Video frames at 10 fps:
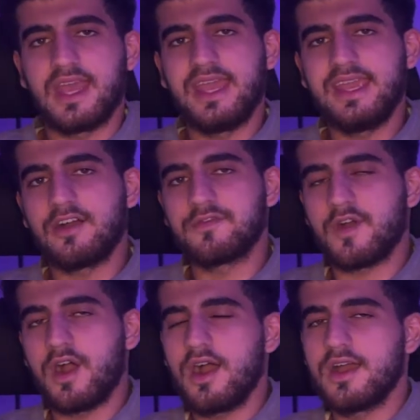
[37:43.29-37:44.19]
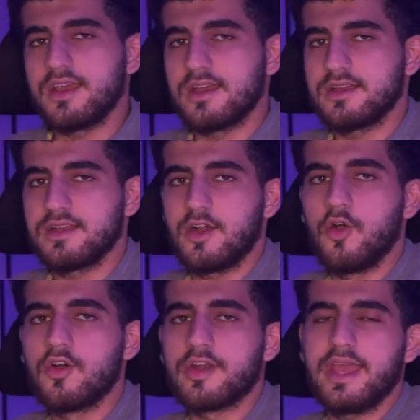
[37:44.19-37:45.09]
a of I
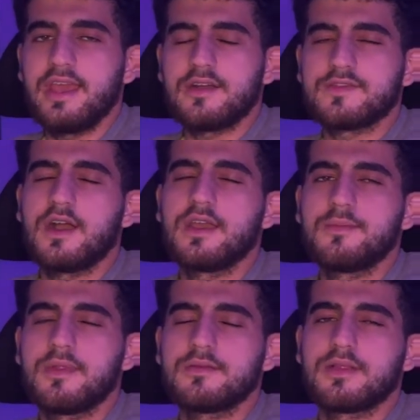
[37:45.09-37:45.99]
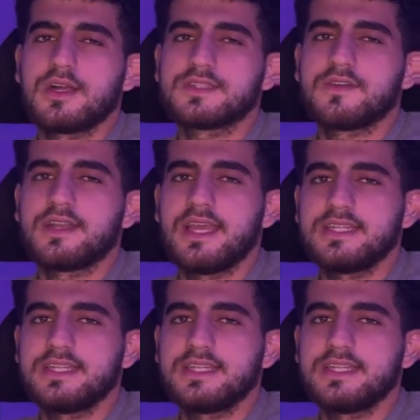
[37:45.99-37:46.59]
or a of I plus 1,